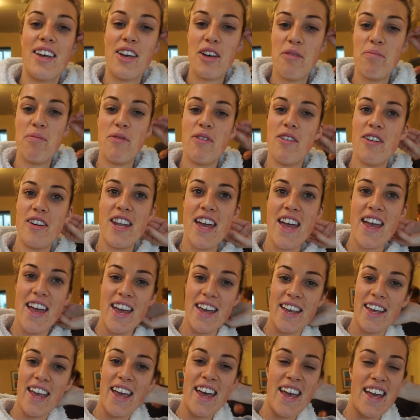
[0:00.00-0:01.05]
Good
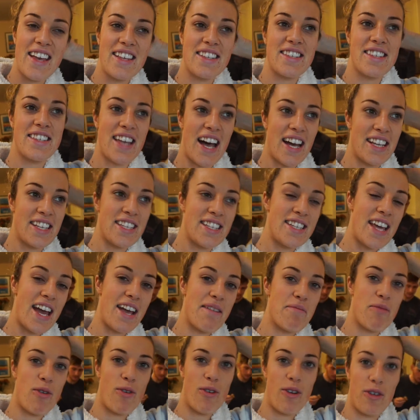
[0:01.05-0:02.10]
morning, it's
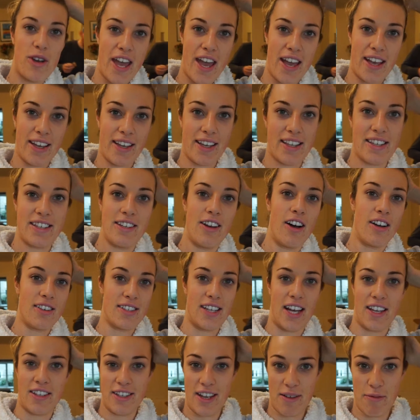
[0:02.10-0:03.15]
Saturday morning. It's not
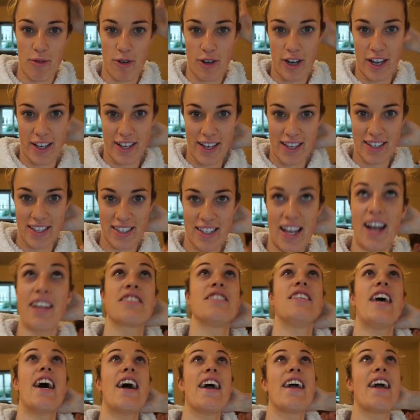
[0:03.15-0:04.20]
Saturday morning, it's
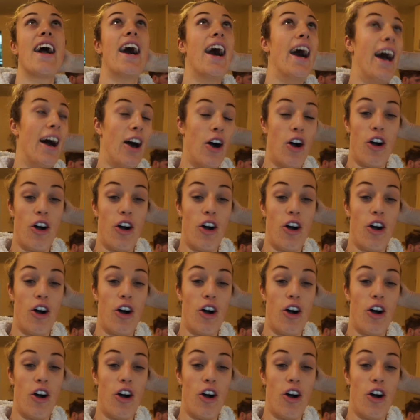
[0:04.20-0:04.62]
Saturday at